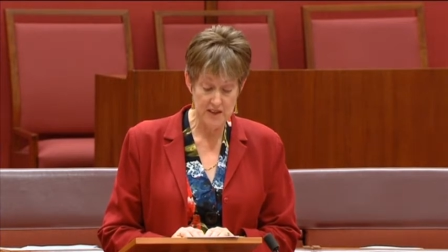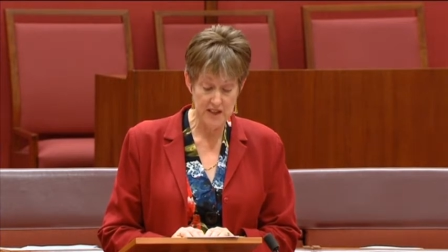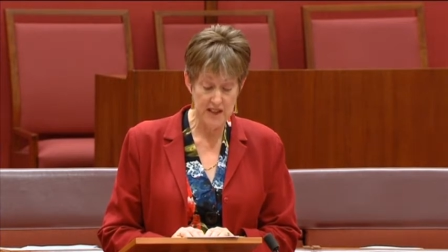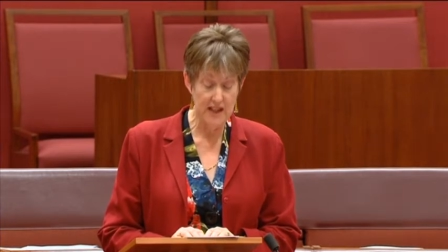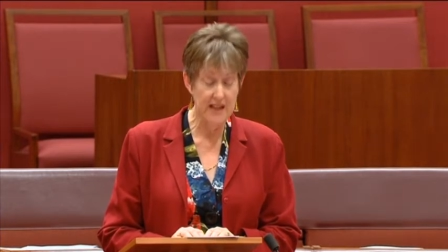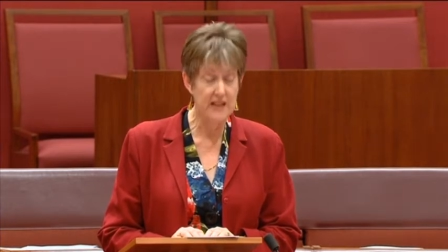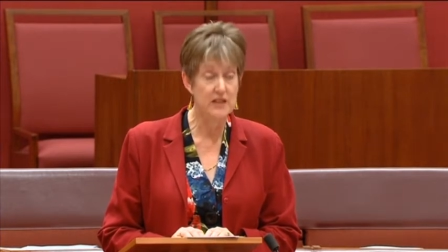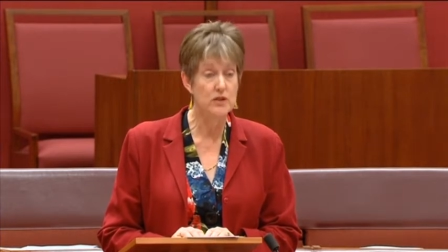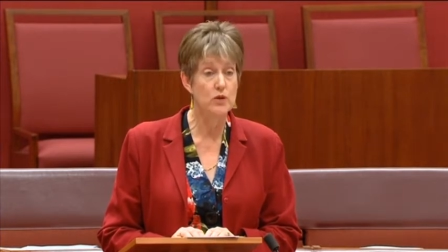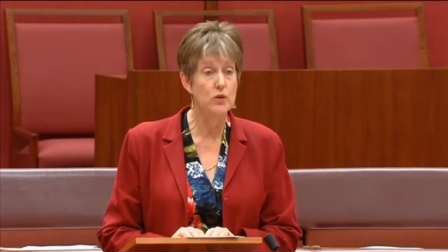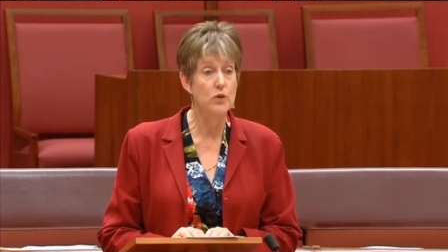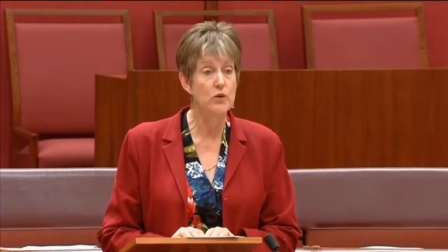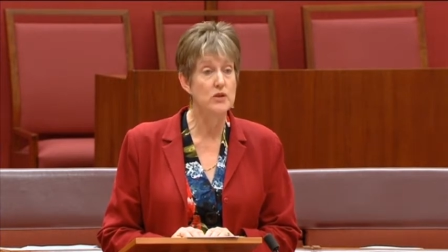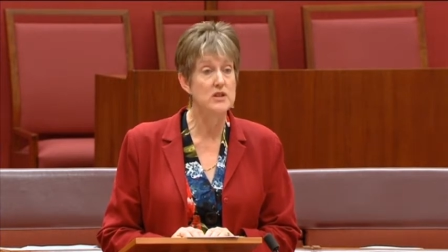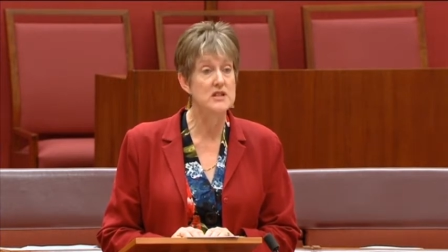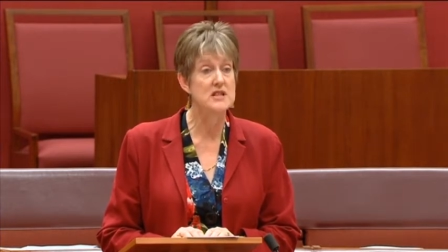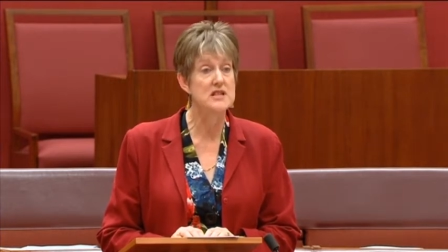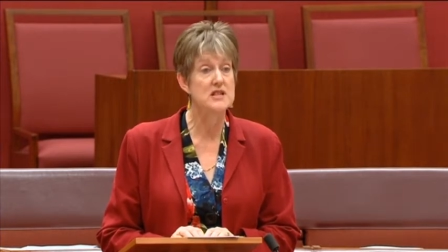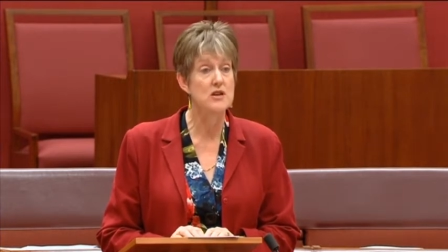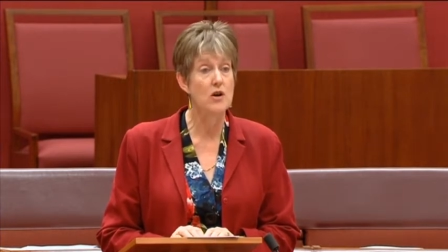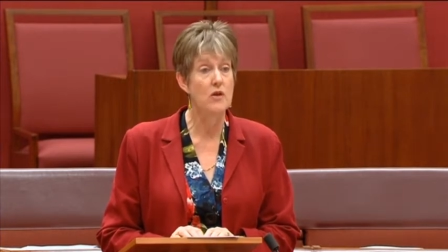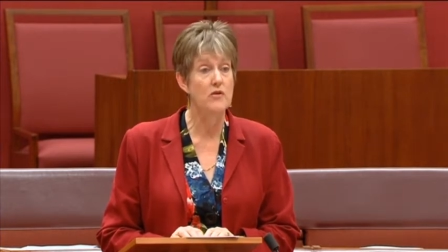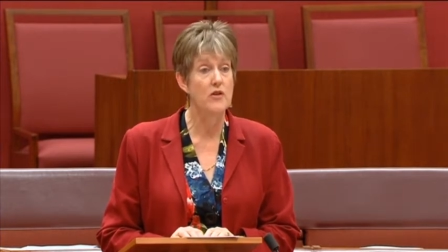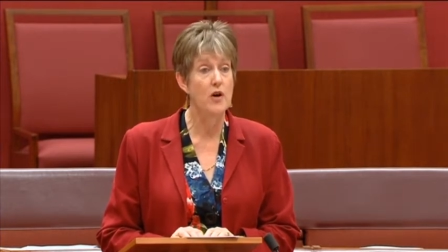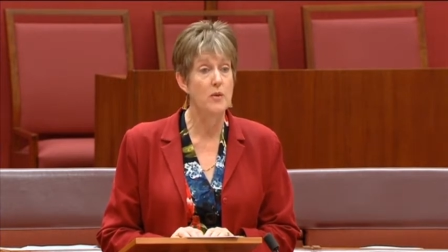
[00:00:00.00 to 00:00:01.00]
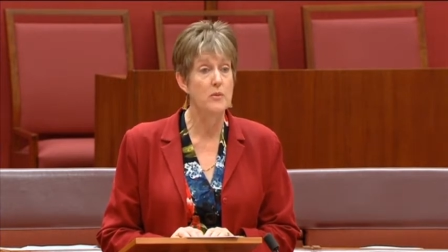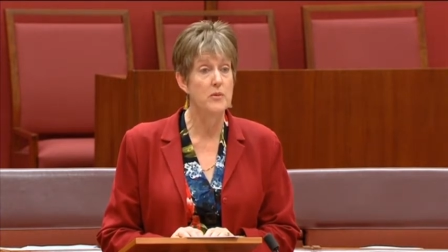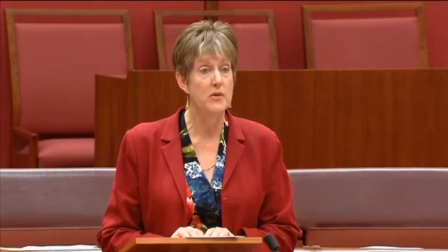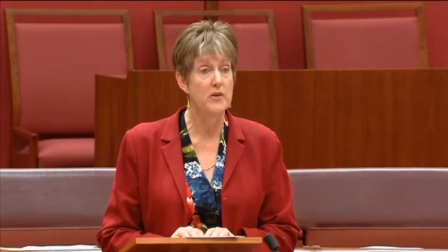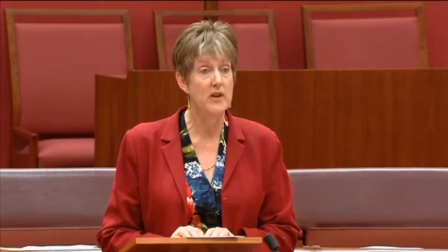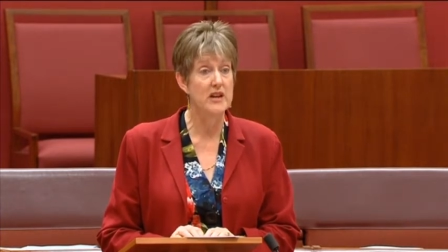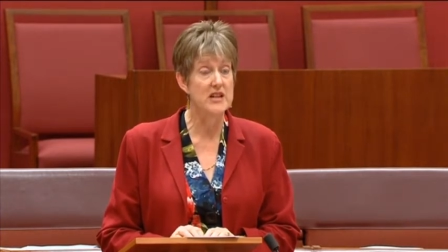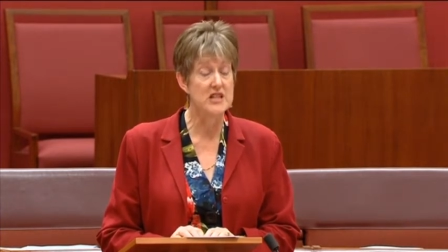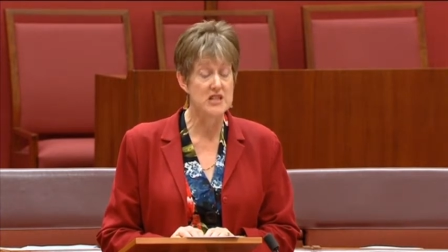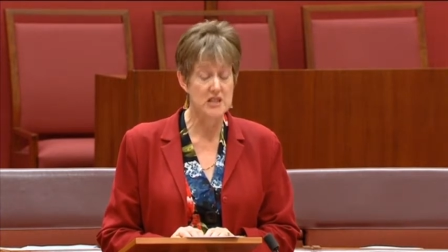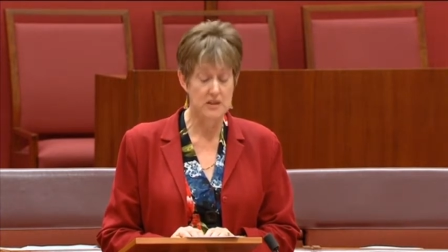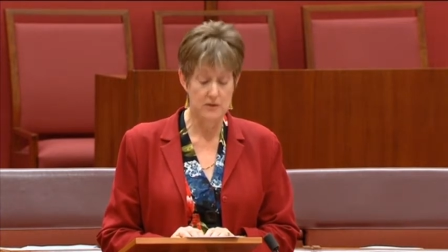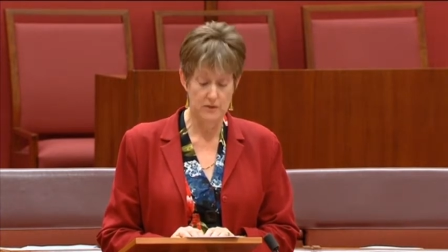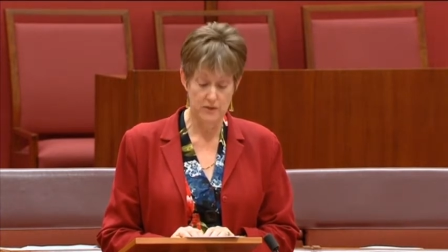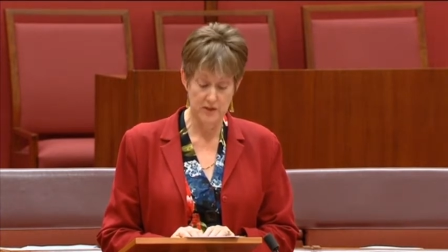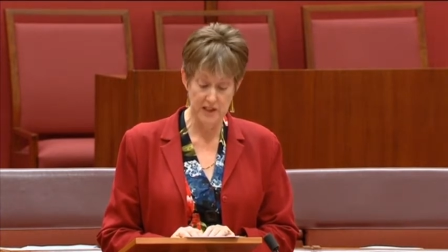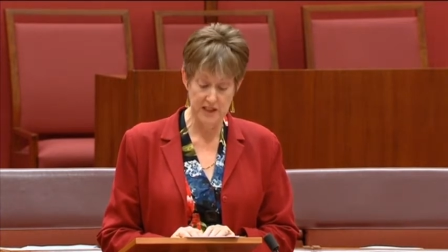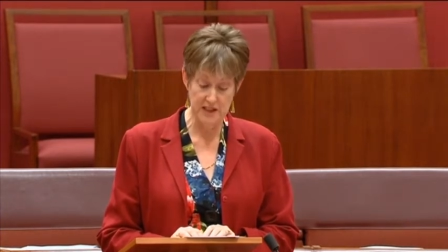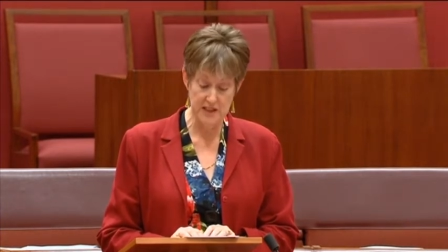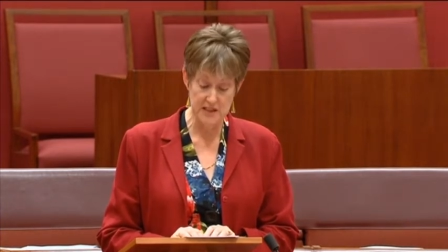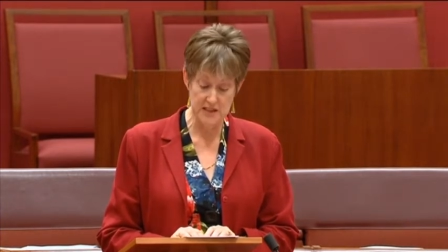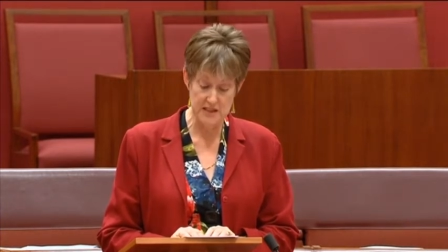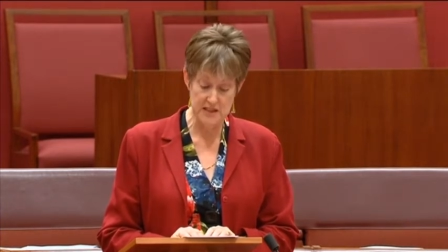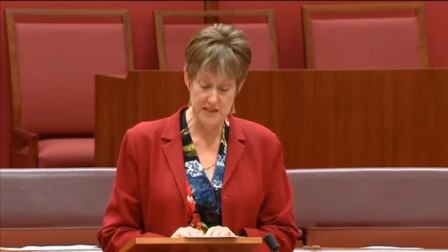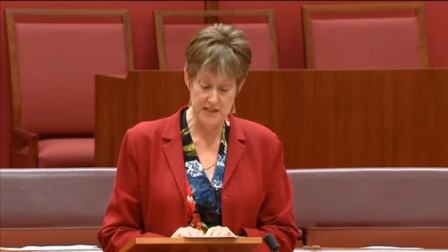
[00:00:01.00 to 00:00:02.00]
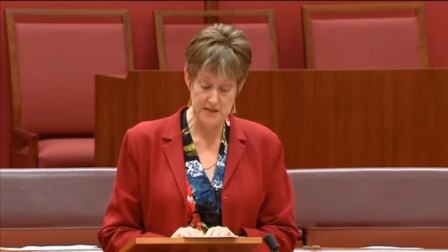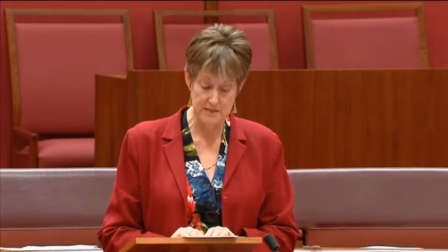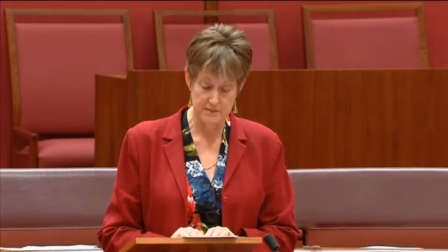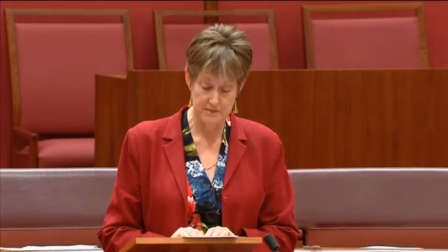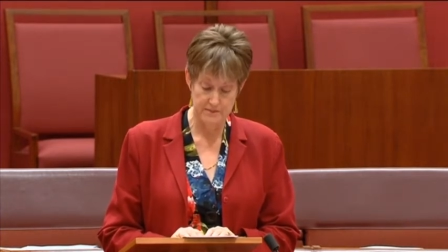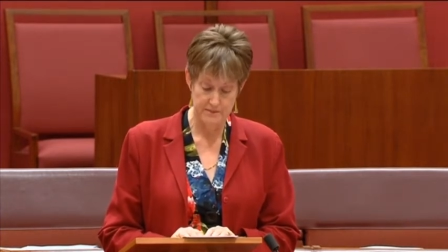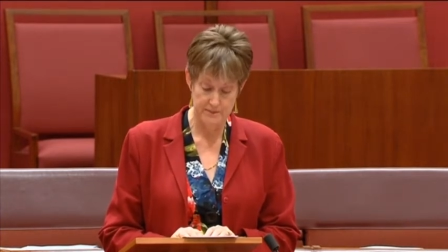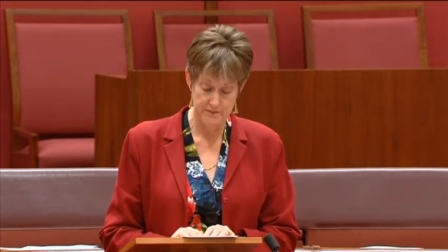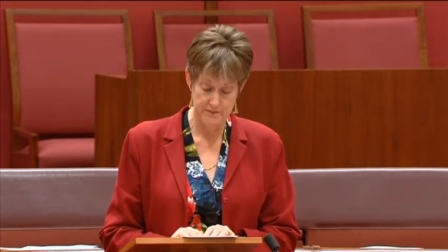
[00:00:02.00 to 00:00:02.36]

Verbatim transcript: the headquarters of Operation Flinders.